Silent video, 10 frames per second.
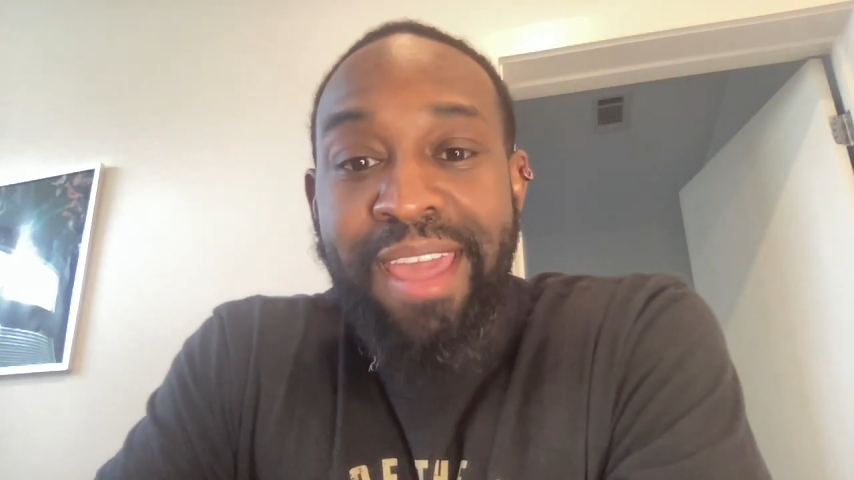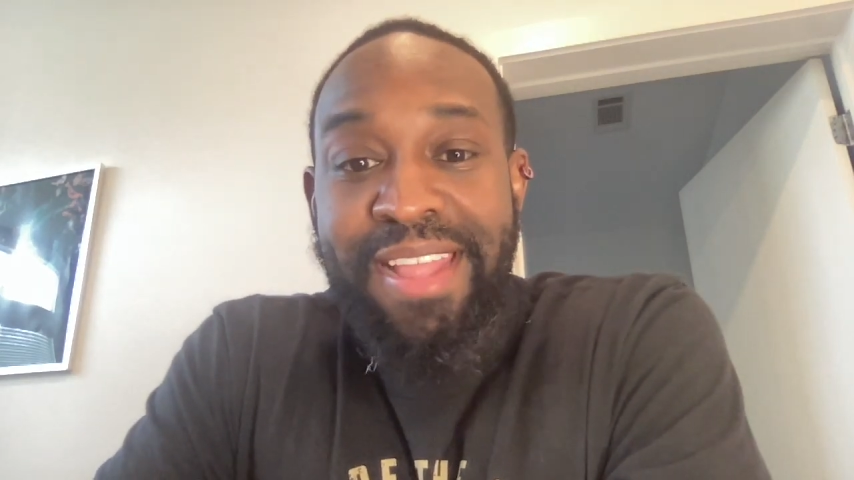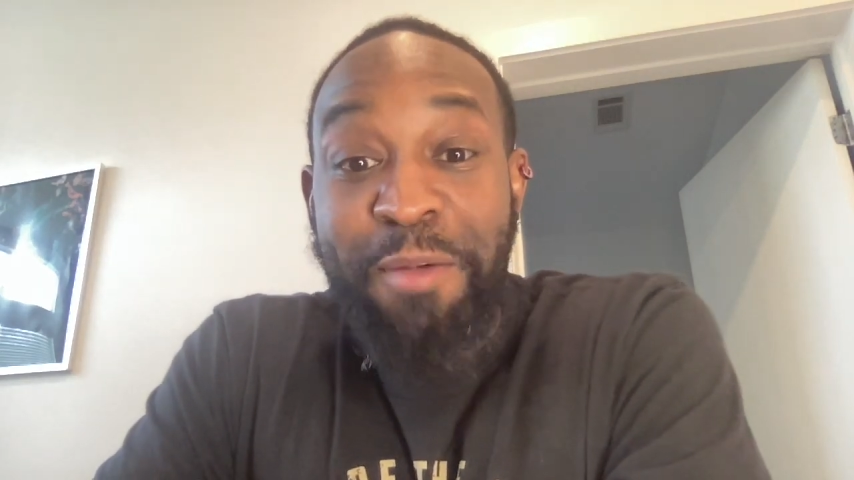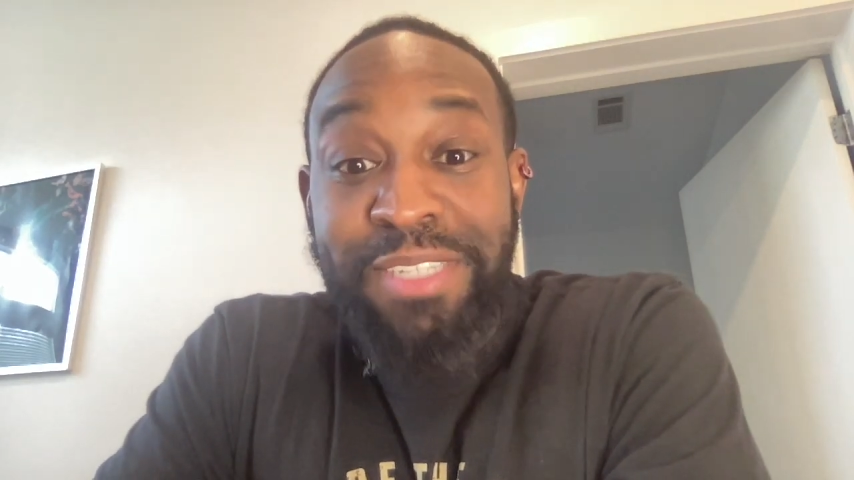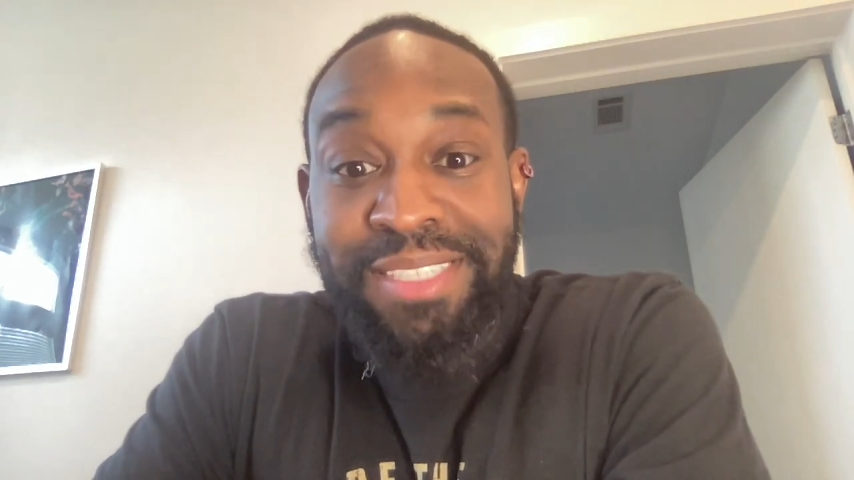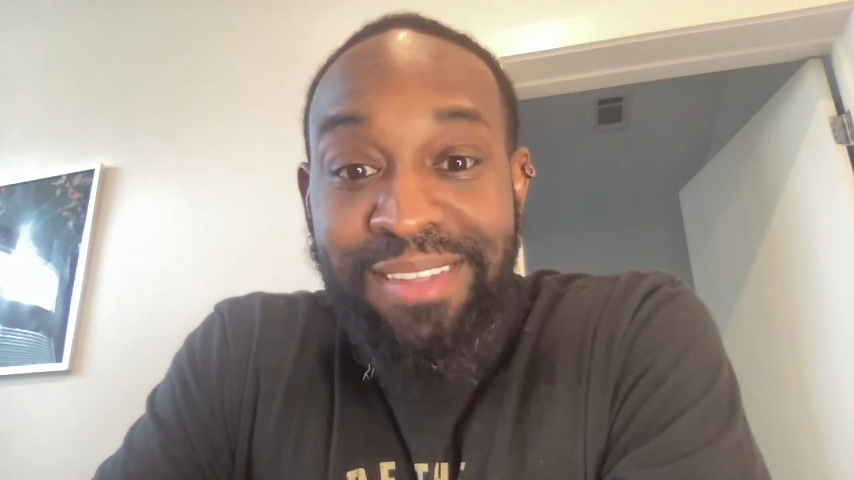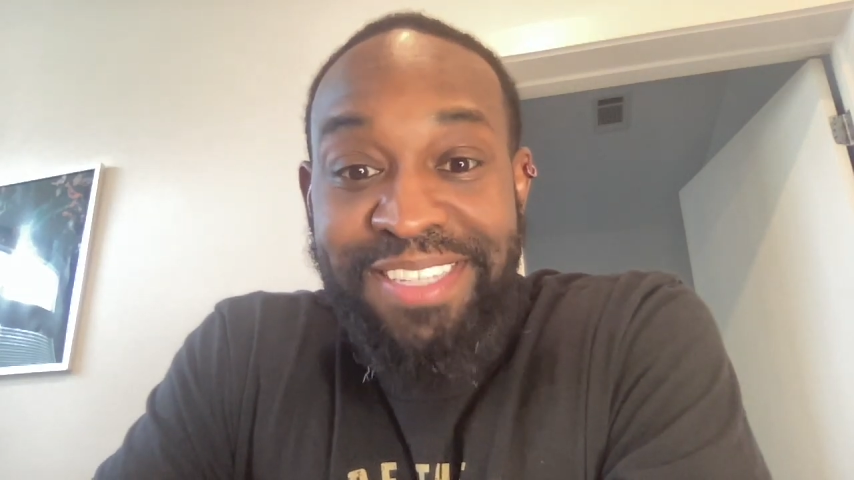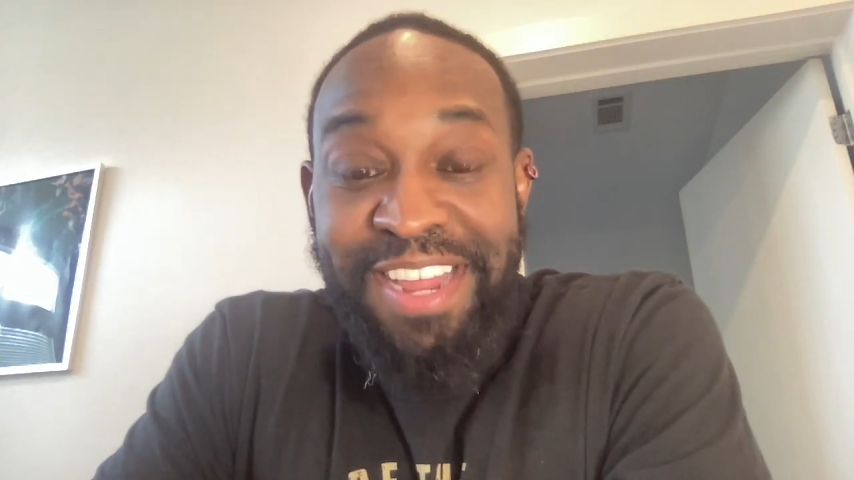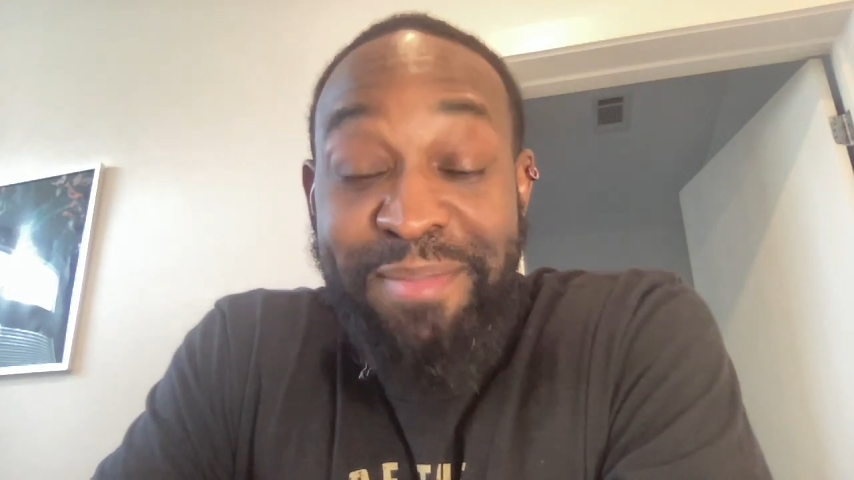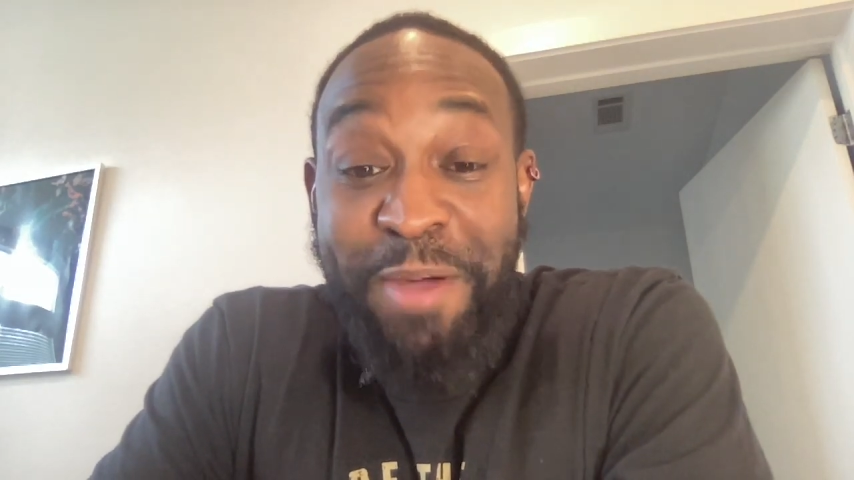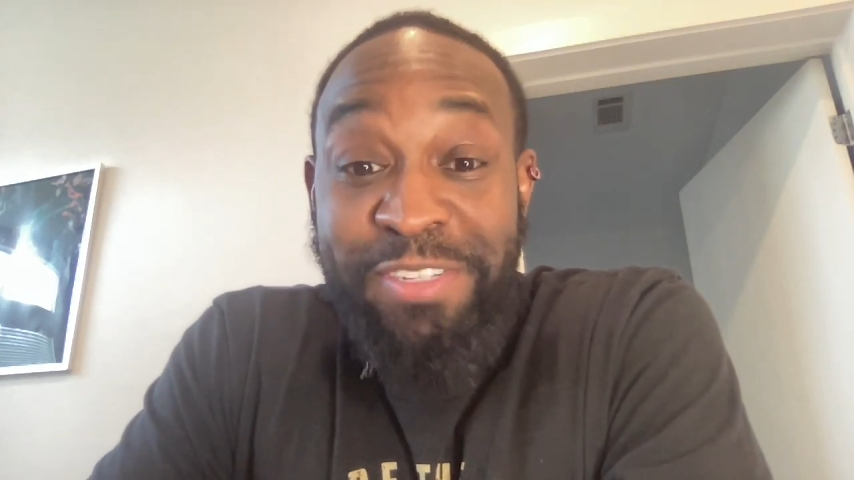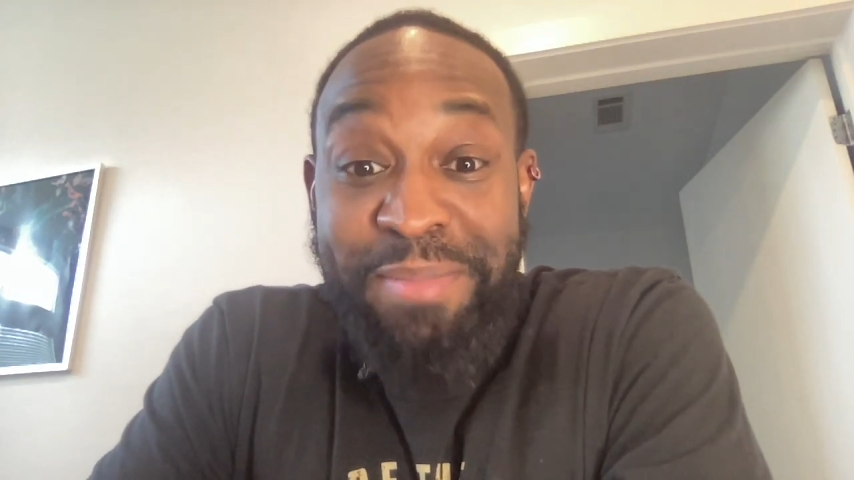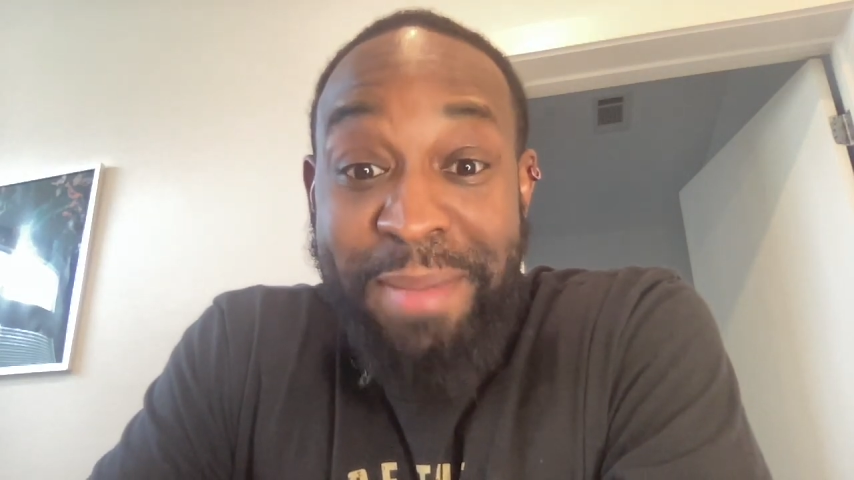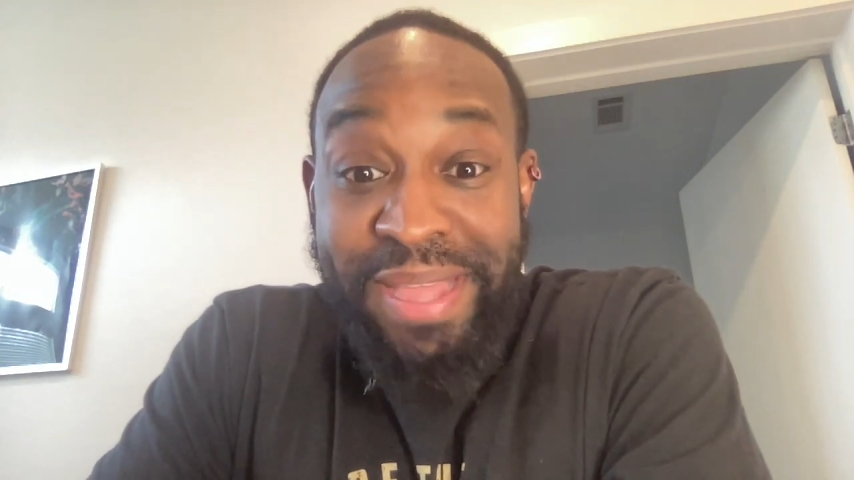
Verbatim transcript: and I want to talk to y'all about one of my